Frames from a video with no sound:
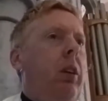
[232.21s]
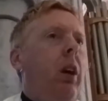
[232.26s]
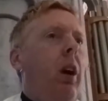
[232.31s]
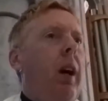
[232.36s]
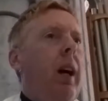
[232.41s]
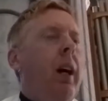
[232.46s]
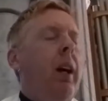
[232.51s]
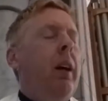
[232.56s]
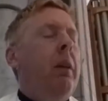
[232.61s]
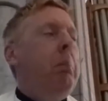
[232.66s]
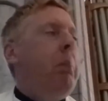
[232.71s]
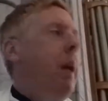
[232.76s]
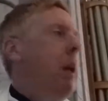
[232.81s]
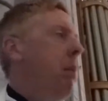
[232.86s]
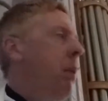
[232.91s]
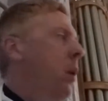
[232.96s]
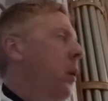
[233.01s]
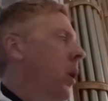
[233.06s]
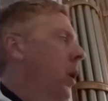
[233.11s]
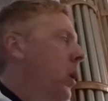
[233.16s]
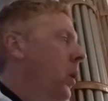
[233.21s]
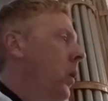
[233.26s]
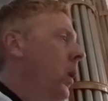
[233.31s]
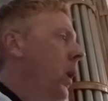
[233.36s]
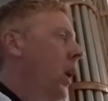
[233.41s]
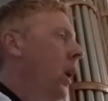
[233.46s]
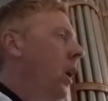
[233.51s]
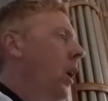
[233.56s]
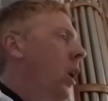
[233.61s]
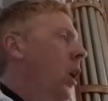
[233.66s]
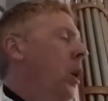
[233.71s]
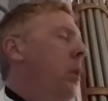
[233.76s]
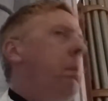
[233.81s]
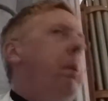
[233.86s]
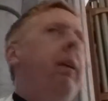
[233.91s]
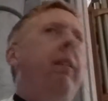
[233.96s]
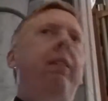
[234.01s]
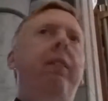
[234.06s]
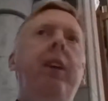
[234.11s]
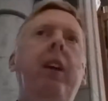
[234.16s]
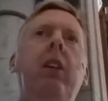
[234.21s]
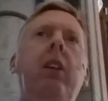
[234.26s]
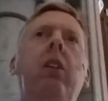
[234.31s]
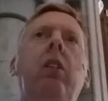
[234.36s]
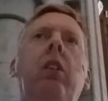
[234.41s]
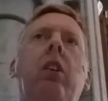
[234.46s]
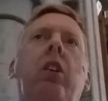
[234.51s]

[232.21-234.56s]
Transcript: people who profess